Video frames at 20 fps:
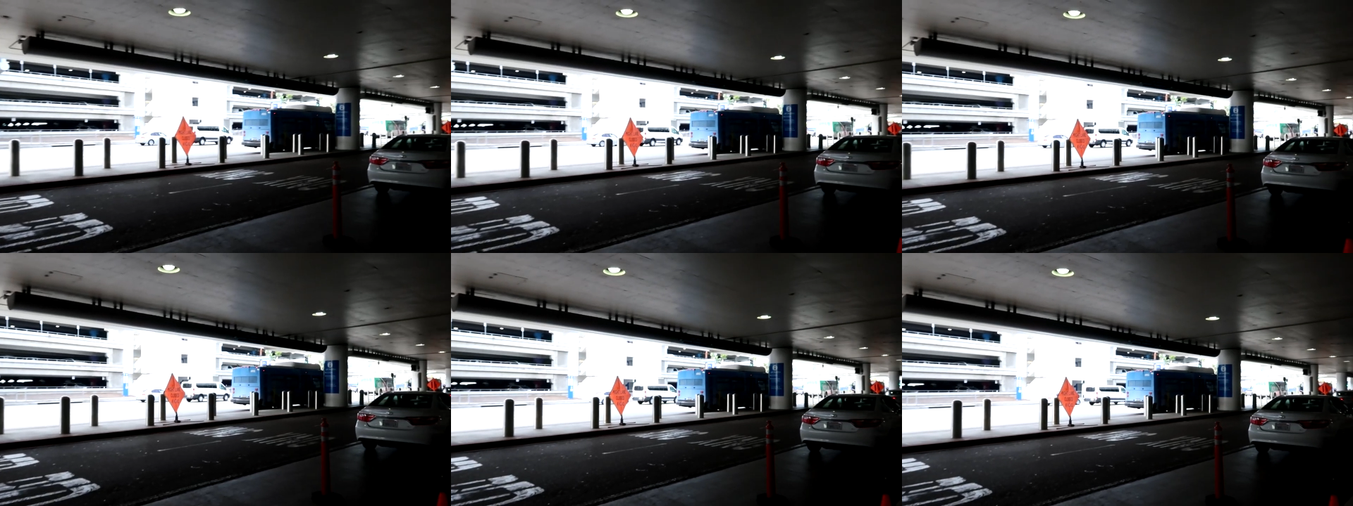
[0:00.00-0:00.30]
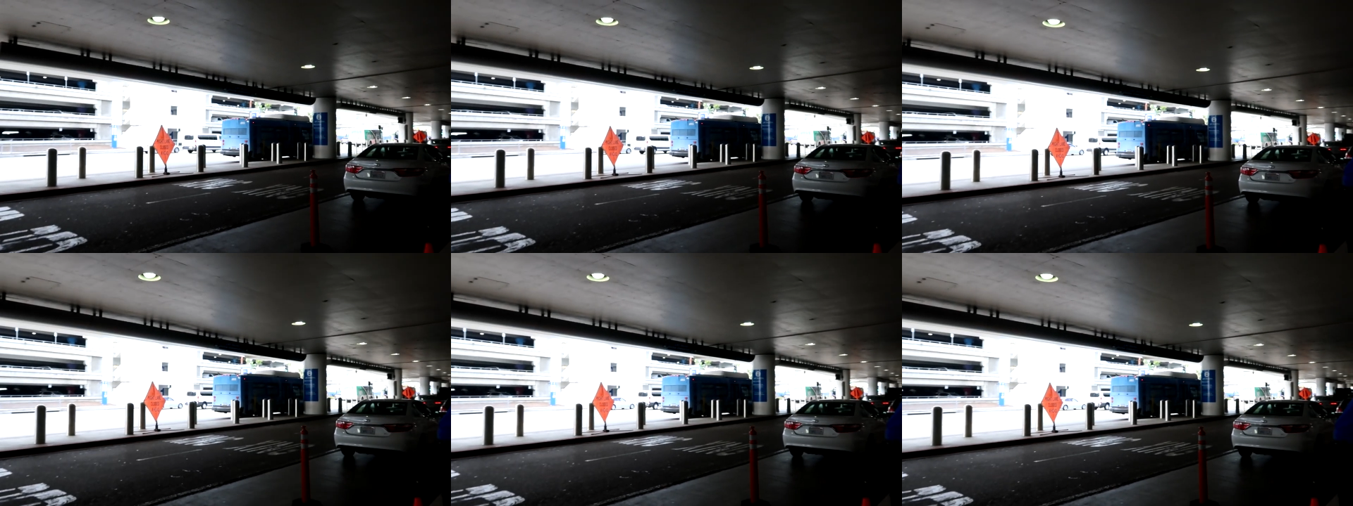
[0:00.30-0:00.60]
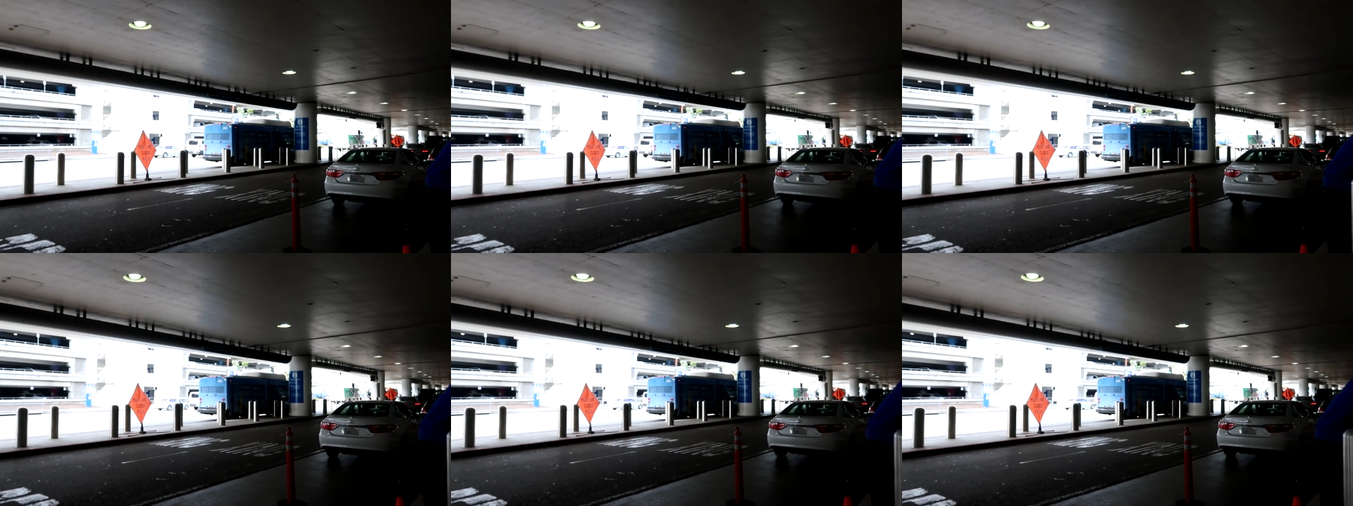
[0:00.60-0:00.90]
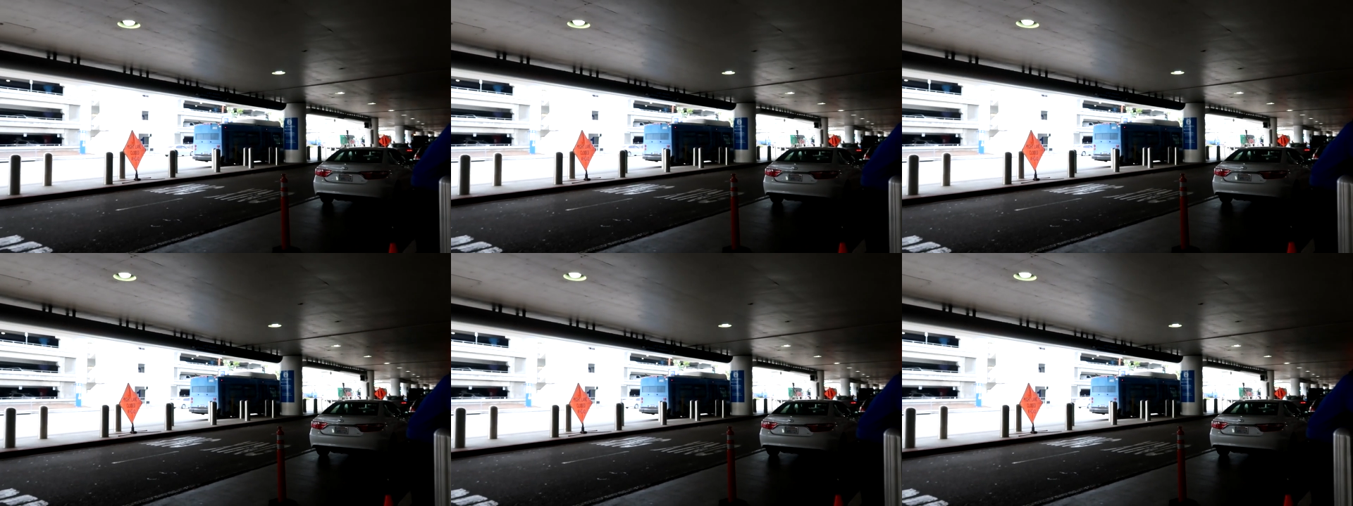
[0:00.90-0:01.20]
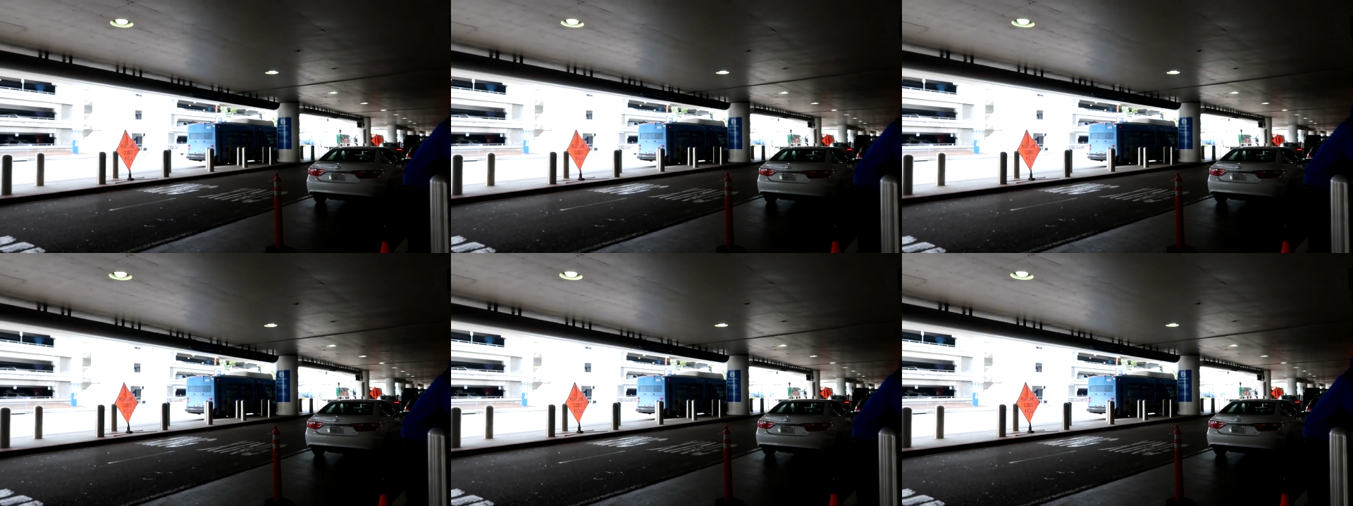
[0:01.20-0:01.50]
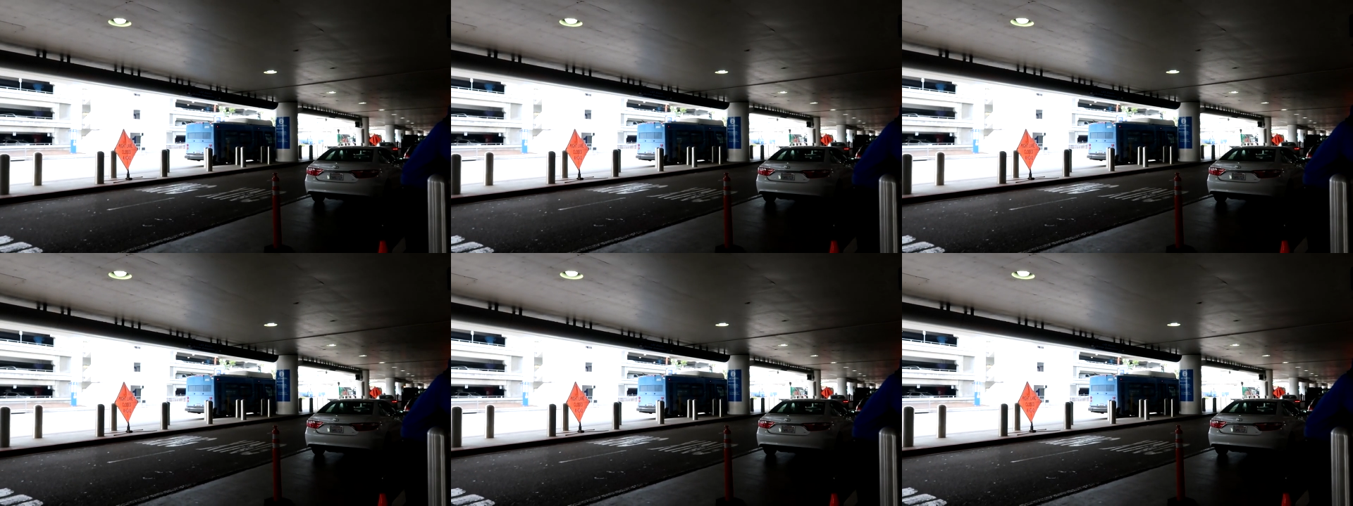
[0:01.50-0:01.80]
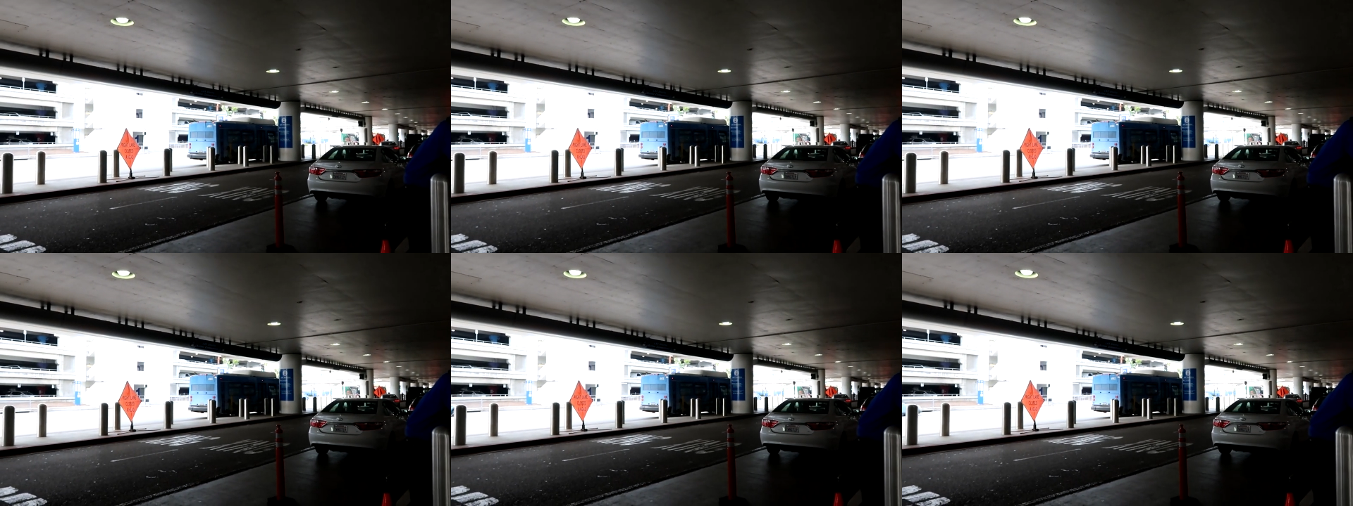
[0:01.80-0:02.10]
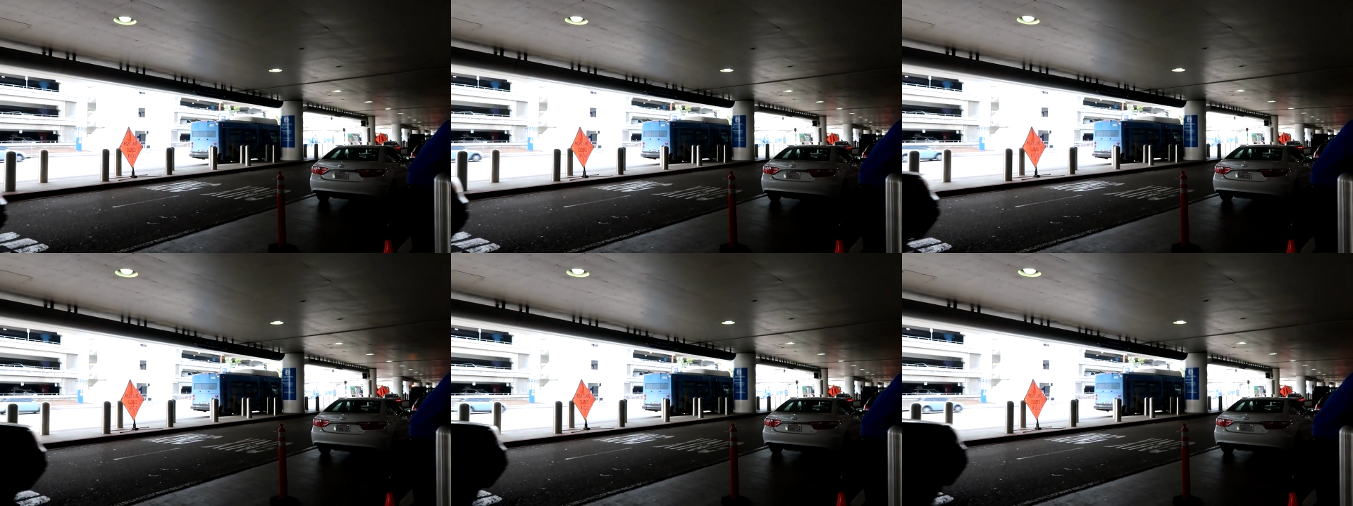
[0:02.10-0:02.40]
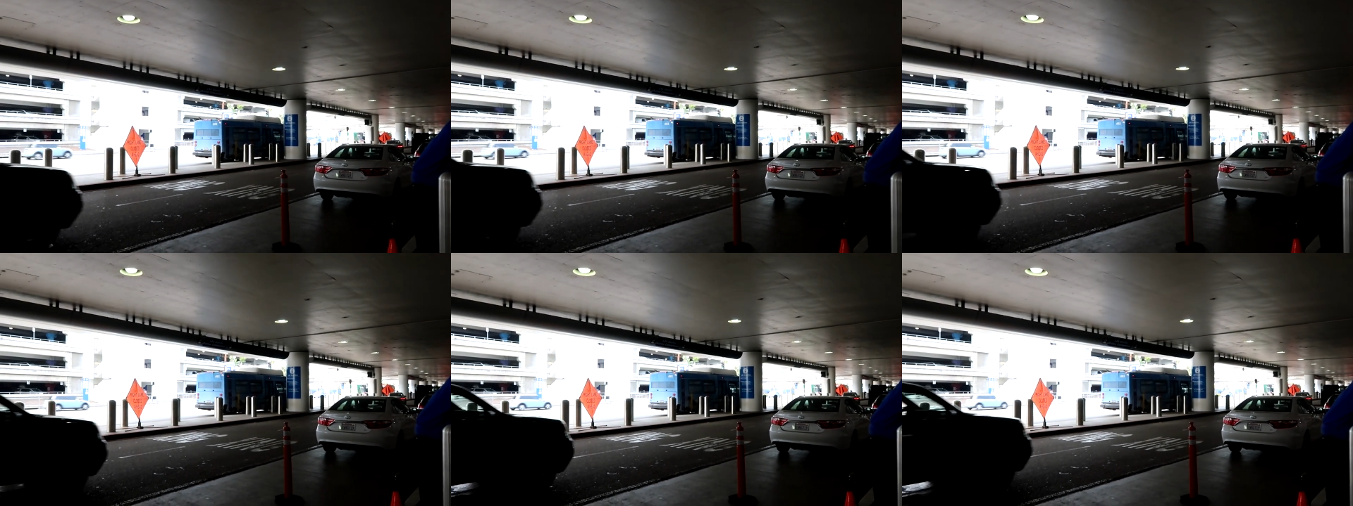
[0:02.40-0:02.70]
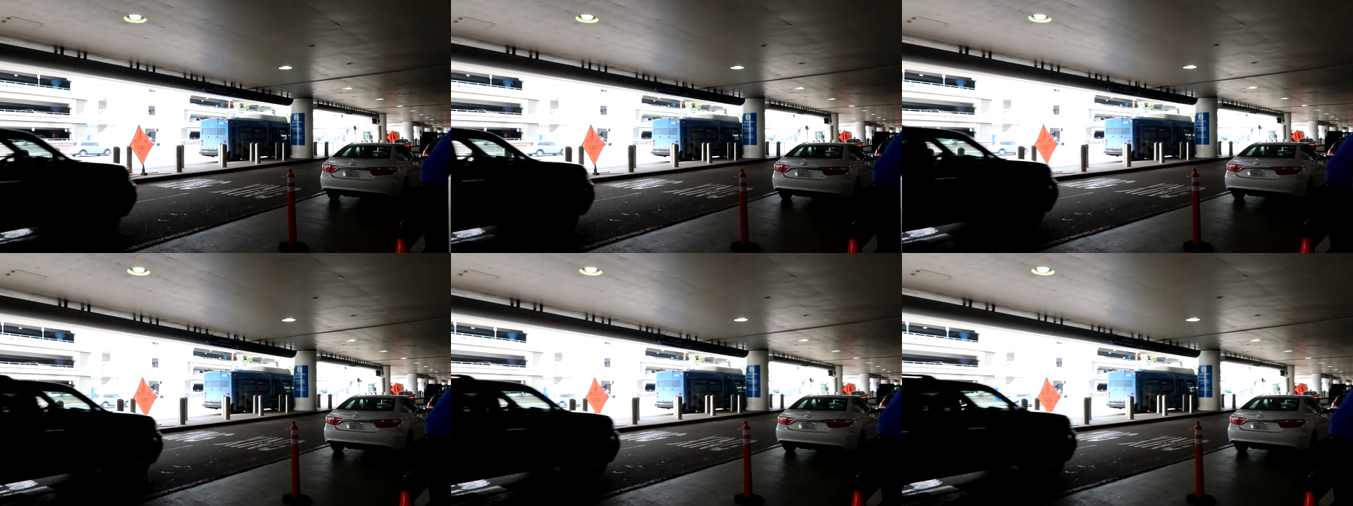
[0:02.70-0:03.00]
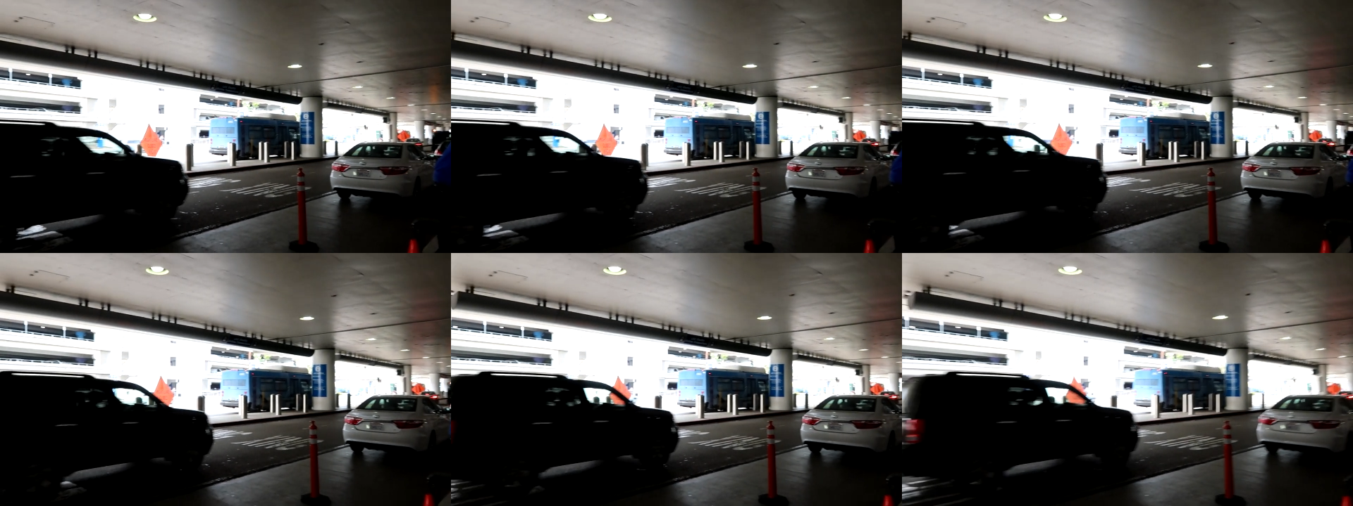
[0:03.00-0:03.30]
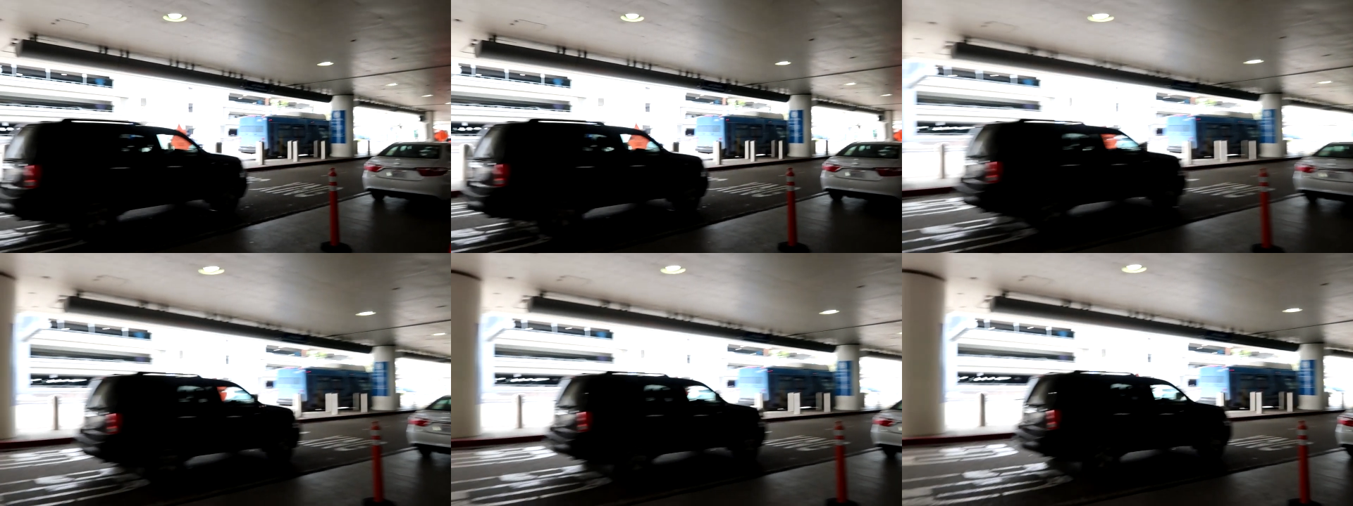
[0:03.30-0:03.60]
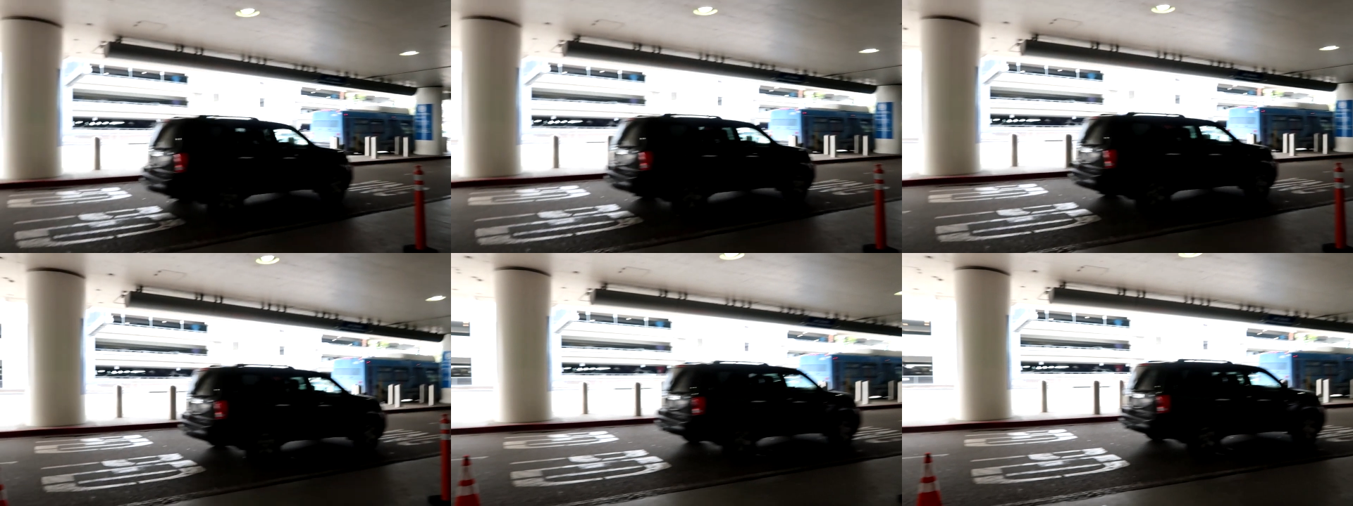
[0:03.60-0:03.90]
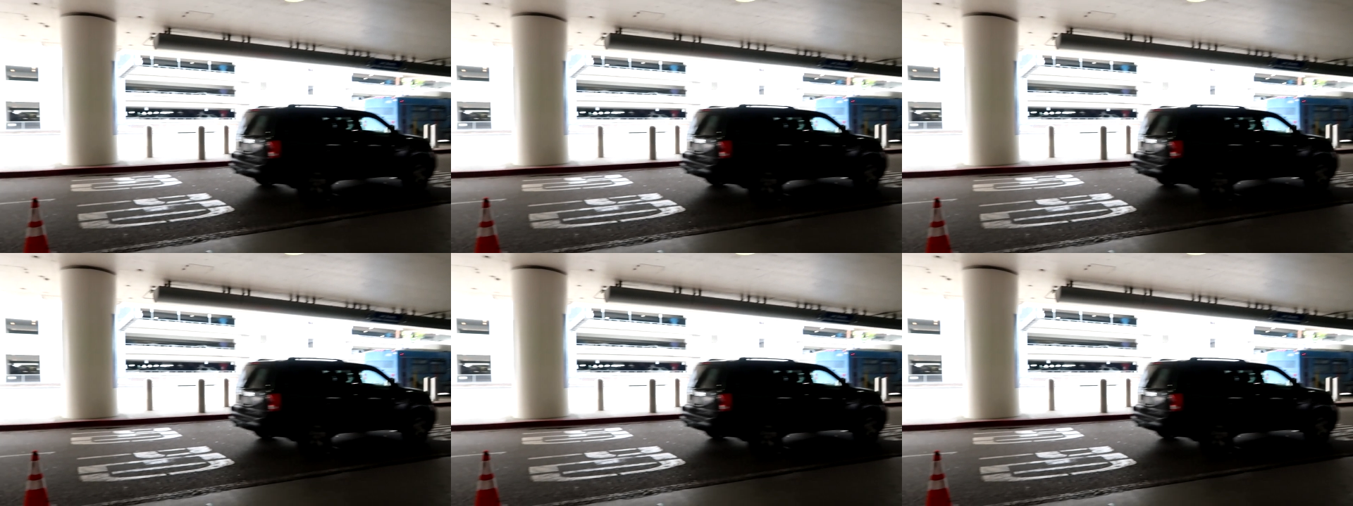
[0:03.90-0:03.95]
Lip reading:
(no speaker visible)